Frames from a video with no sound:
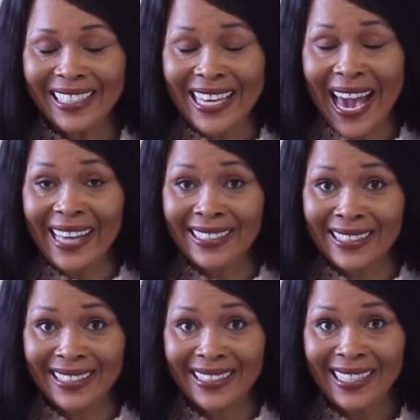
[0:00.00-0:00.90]

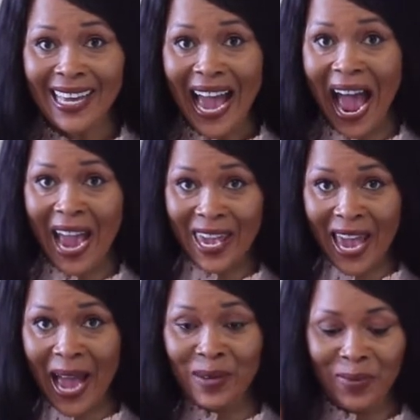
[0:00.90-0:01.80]
Yes, I
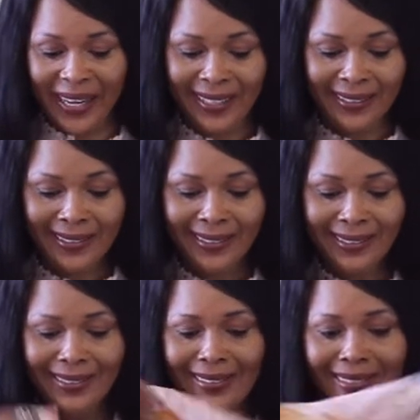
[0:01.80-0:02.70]
am,
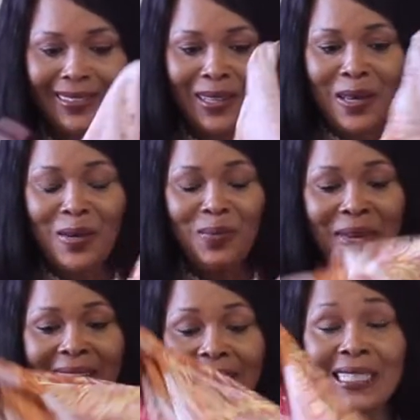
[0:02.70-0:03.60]

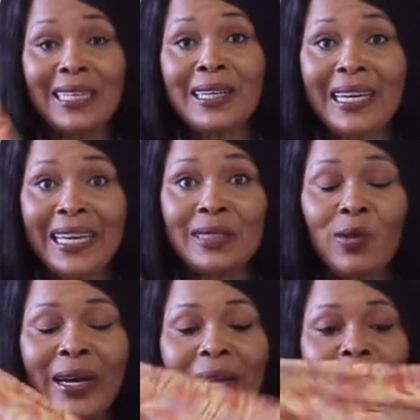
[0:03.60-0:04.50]
because look at
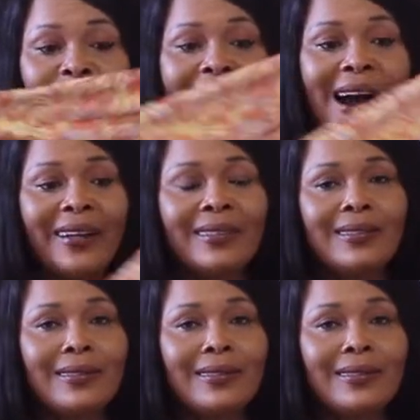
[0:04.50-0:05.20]
what I've got.